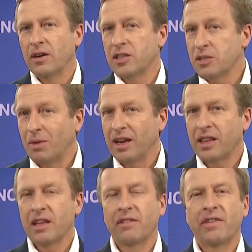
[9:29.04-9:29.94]
despite
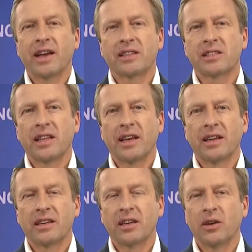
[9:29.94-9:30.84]
the effects
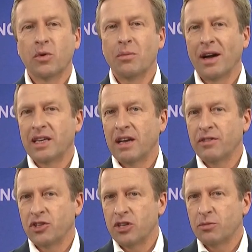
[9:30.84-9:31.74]
that we might have a
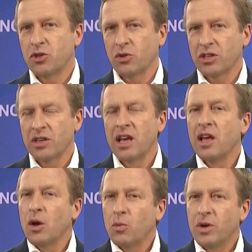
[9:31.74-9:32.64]
chip shortage.
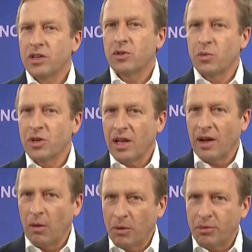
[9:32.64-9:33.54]

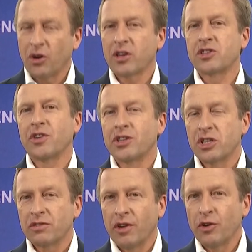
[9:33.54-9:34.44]
Our product strategy
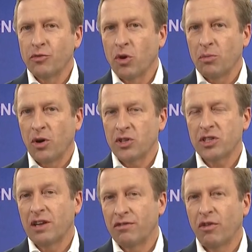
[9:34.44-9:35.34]
is very
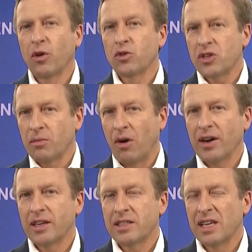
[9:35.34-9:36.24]
robust and follows the
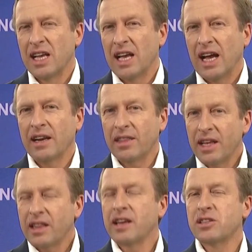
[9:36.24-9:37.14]
markets, and I
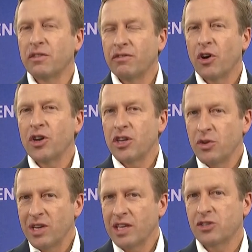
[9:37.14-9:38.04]
think that is a very
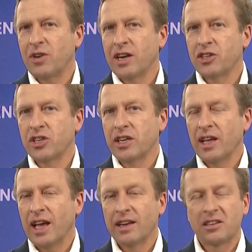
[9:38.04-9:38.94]
unique strategy.
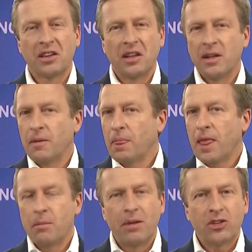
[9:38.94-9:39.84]
And
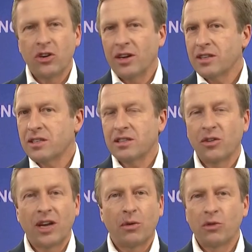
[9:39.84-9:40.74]
measure us
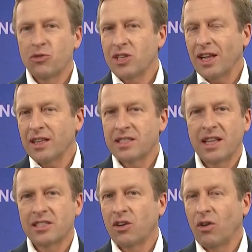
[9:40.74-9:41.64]
on our results.
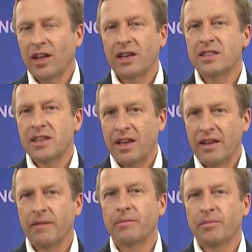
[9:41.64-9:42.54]
That's all I can say.